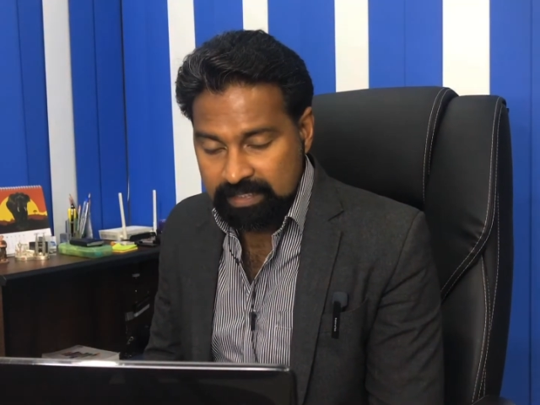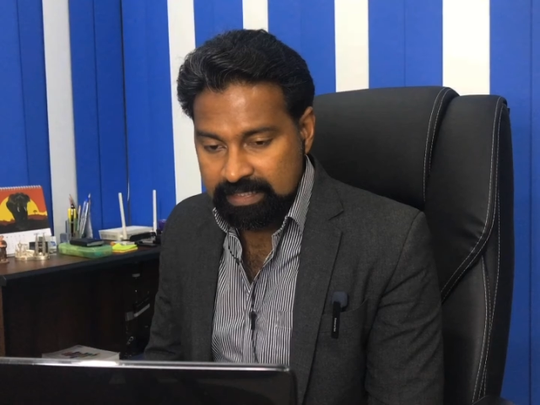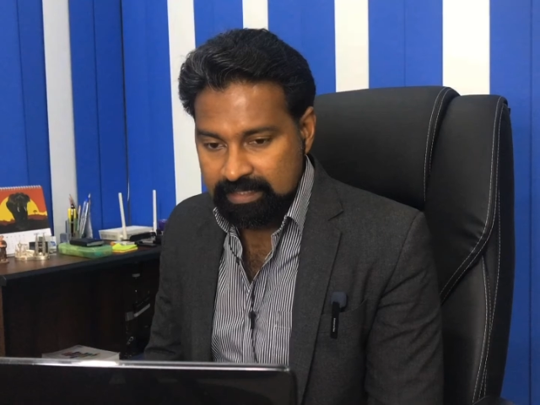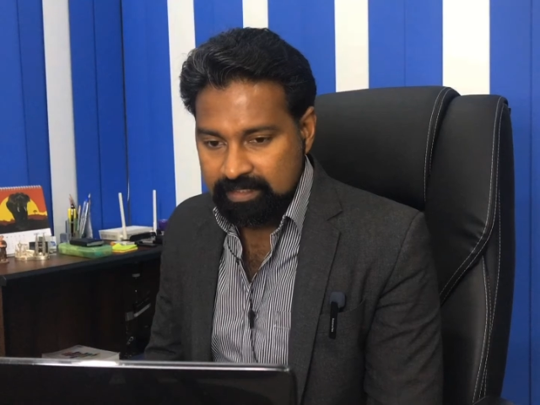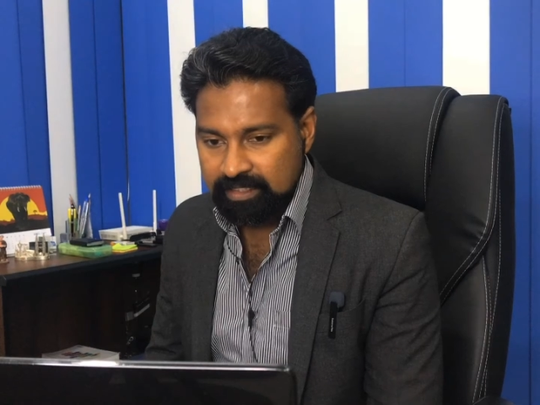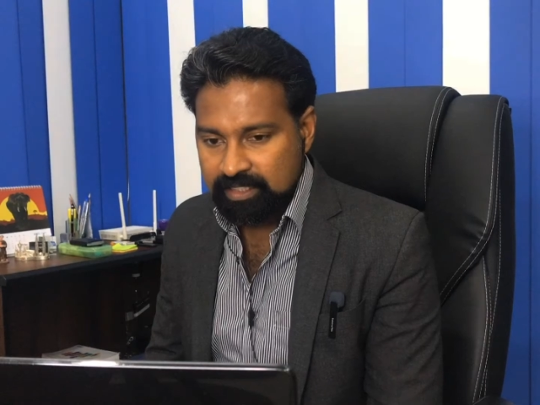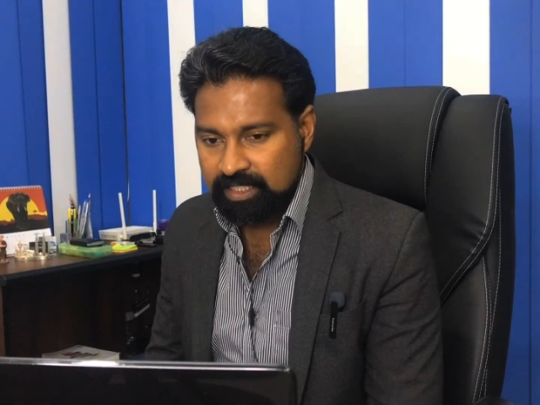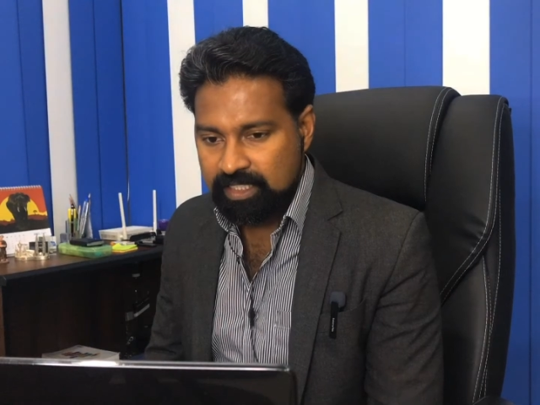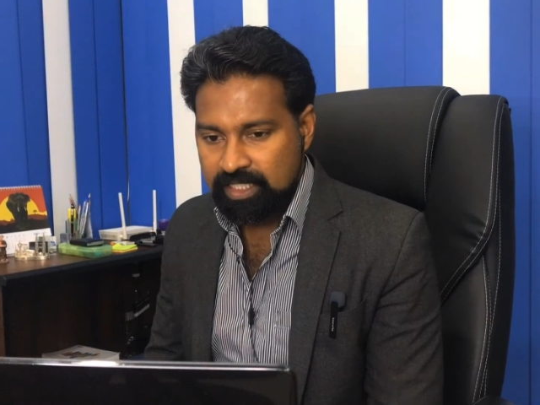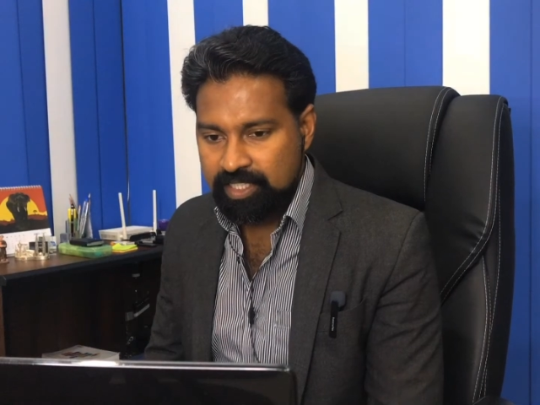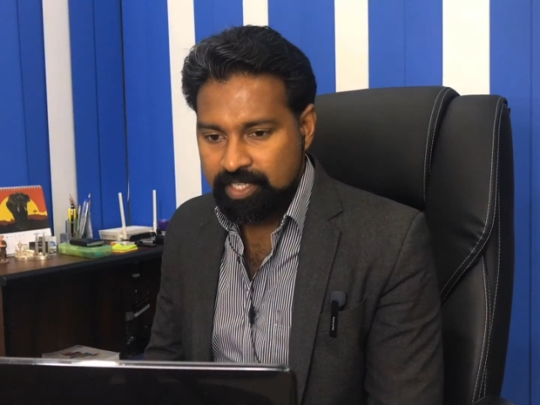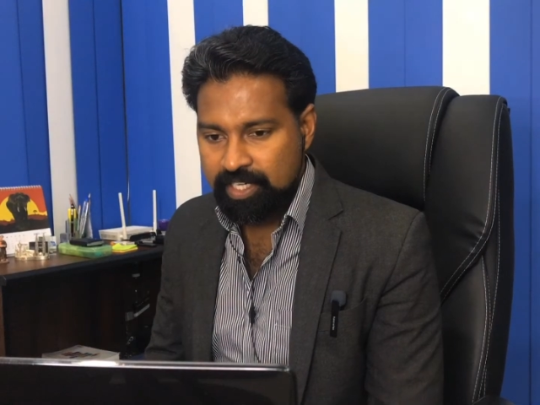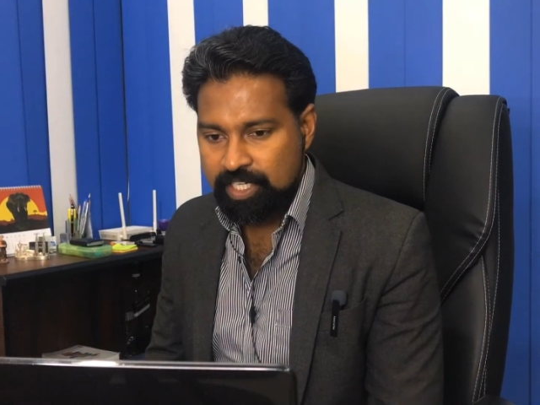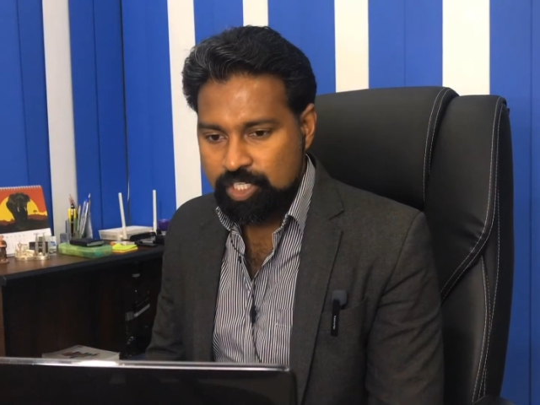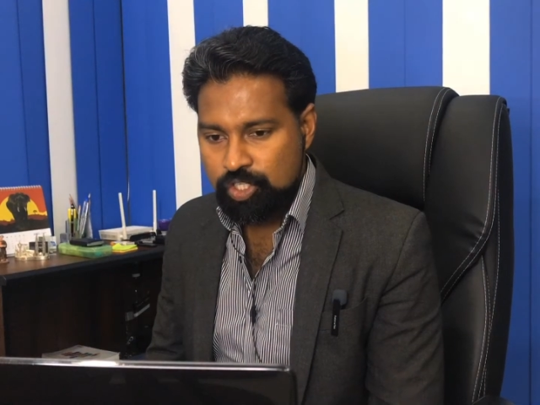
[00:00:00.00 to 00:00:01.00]
Third,
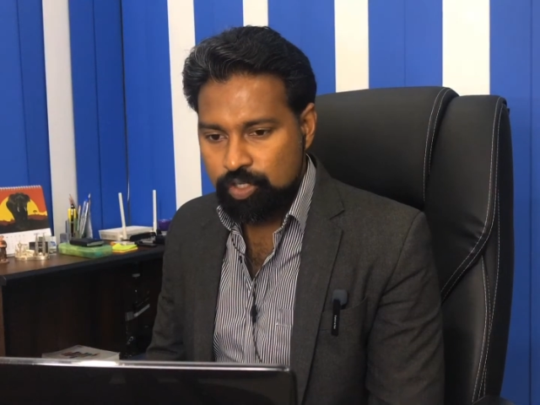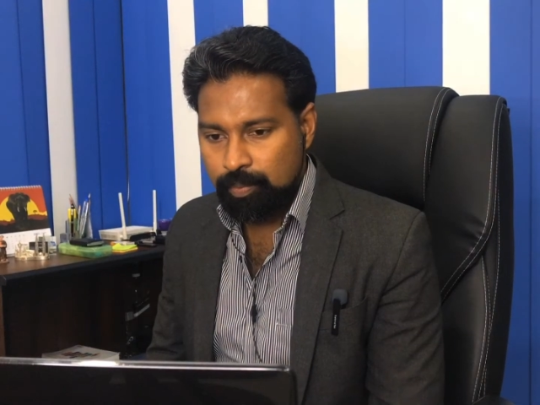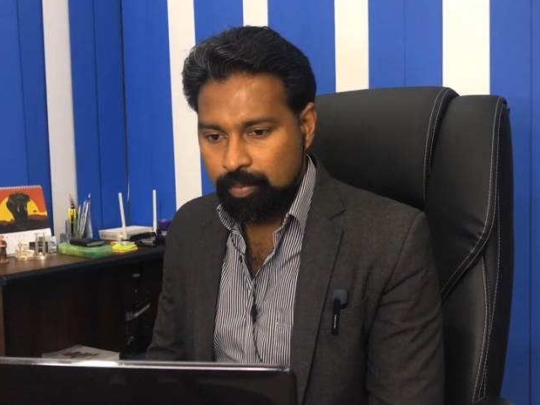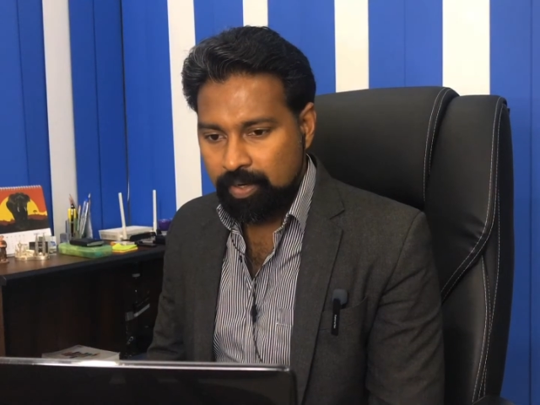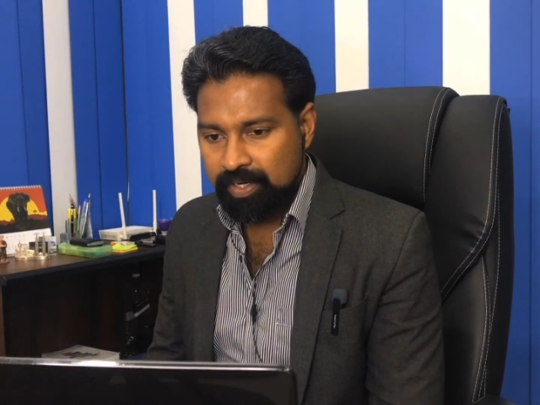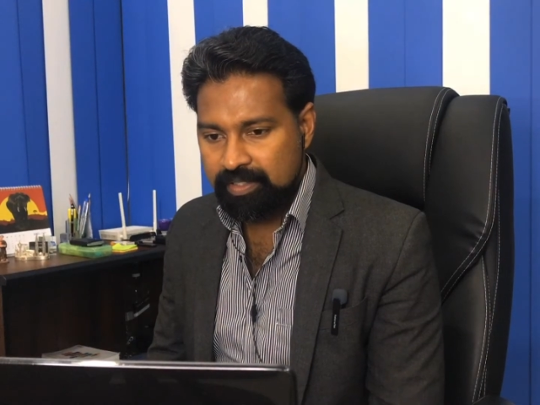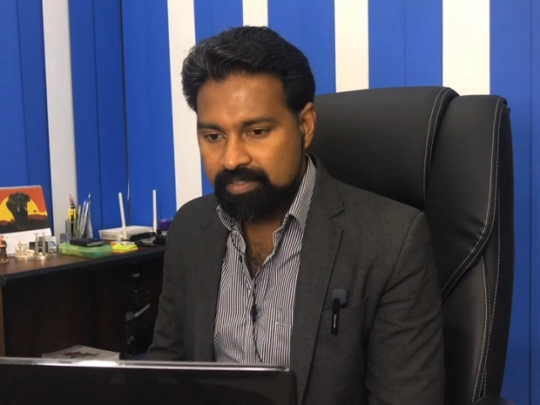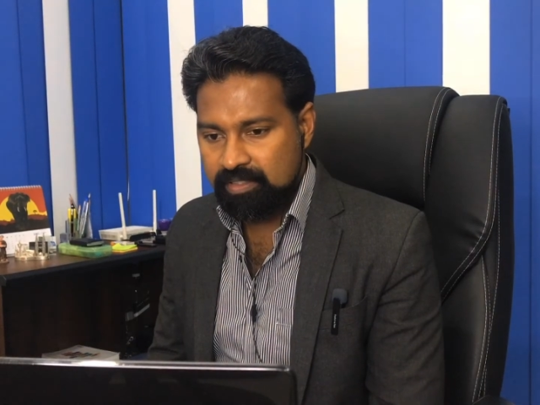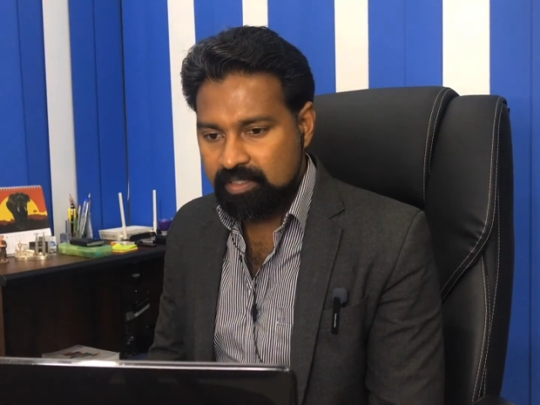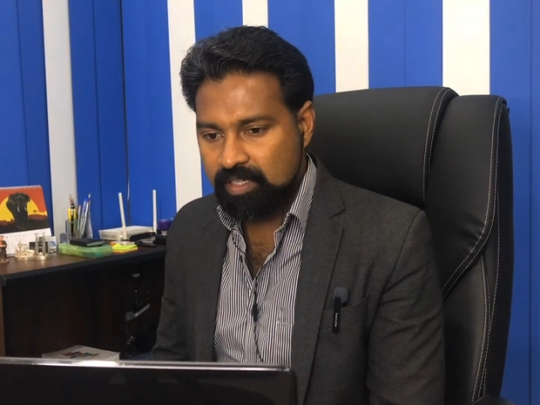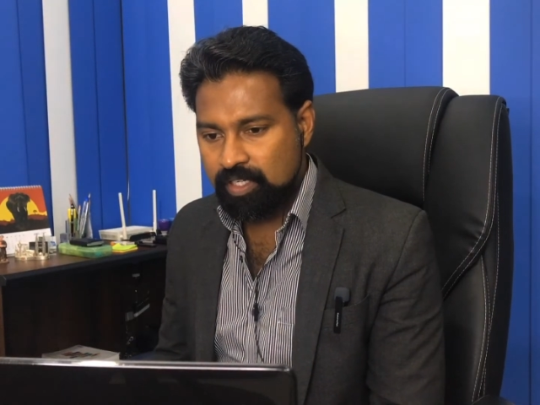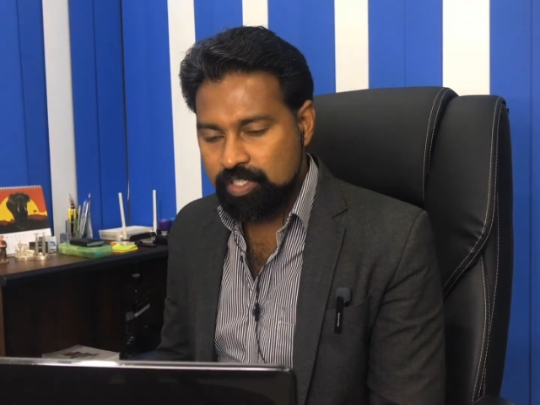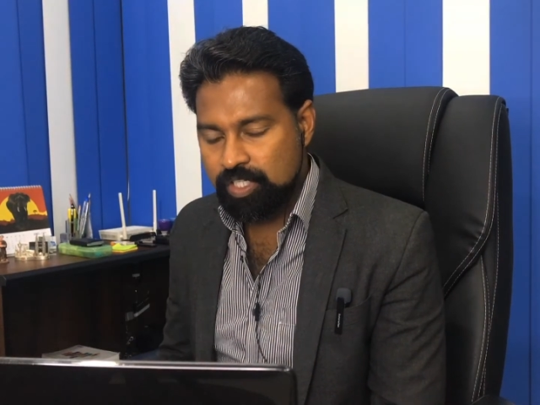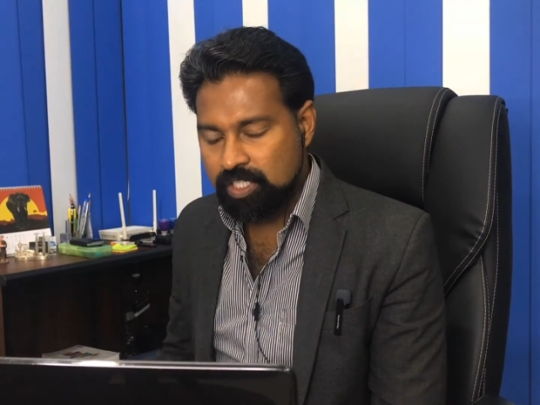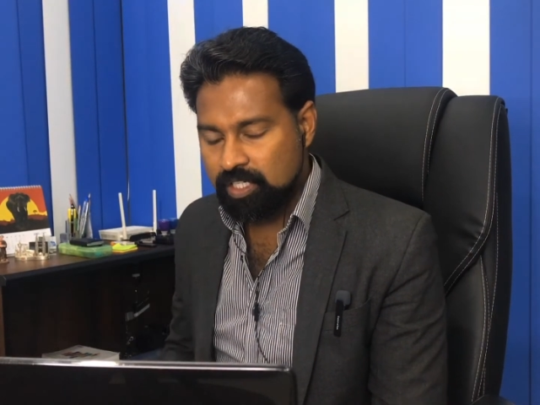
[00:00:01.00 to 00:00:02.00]
arrange your points in
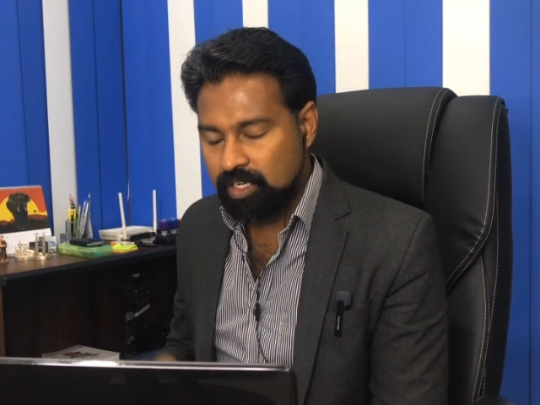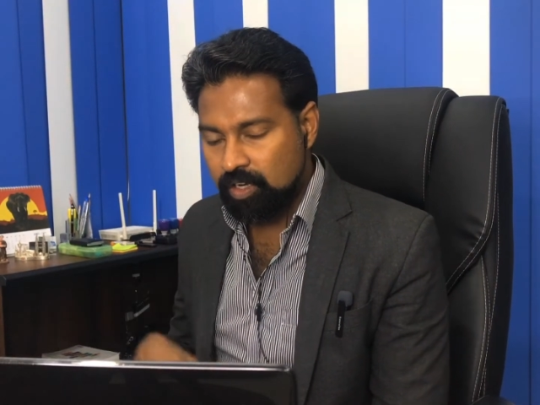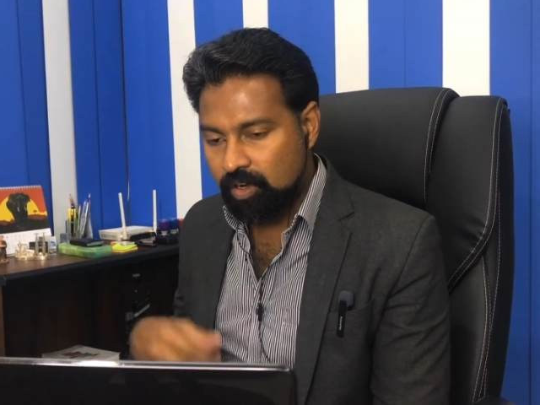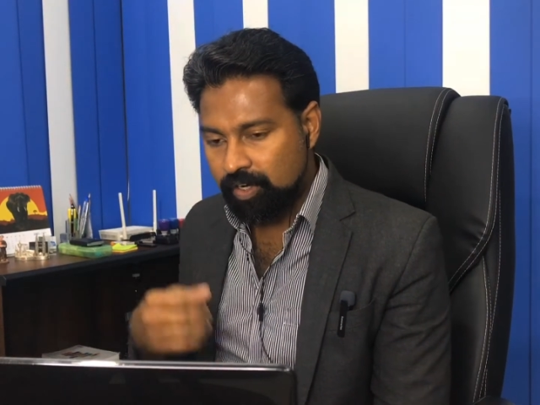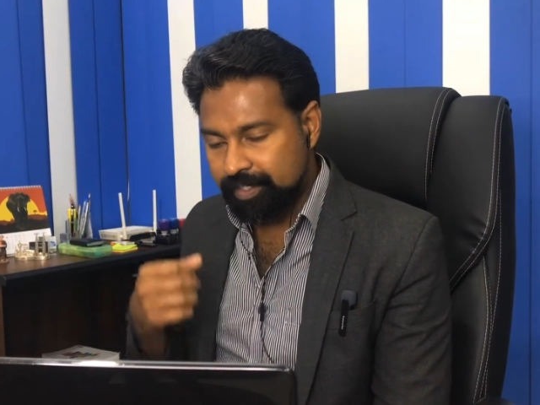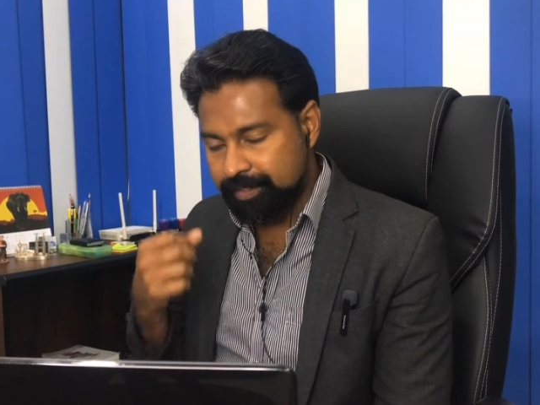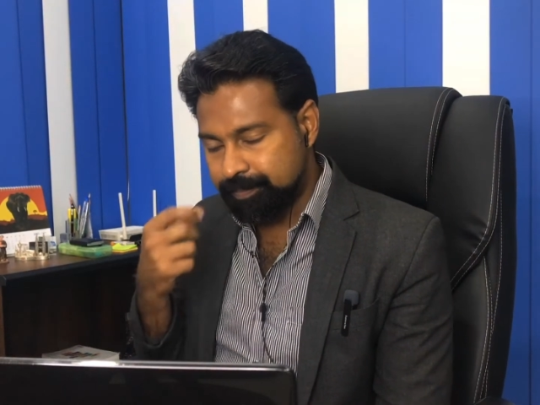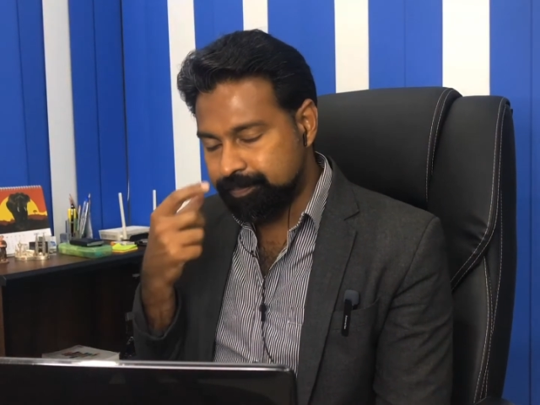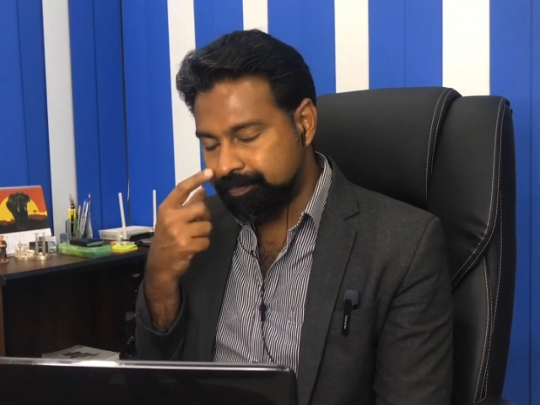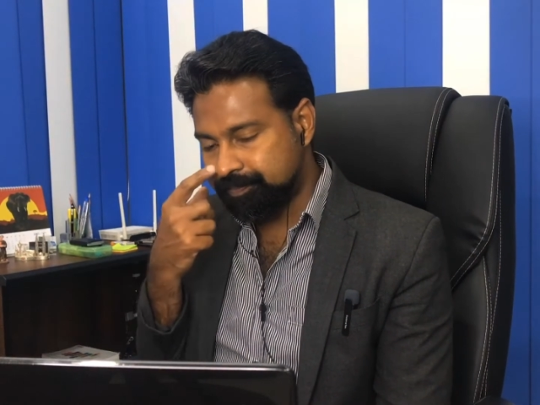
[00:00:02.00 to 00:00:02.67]
logical order.